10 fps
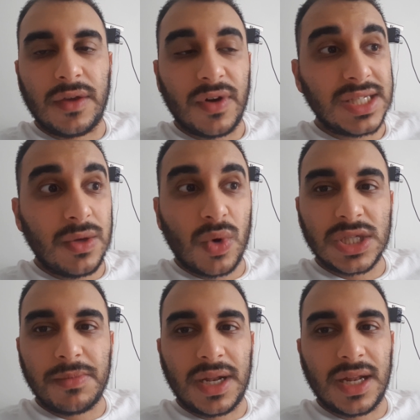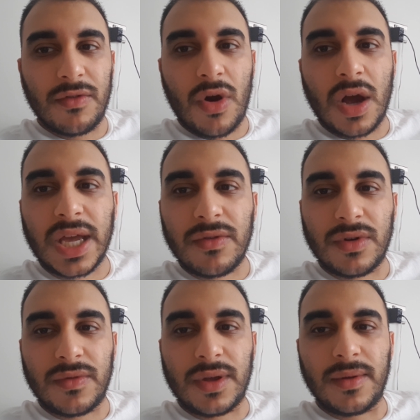If I see one spelling error, I'll get
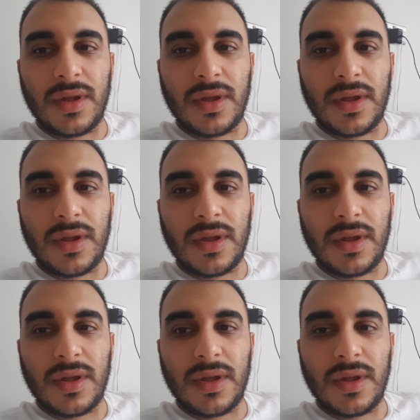rid of it.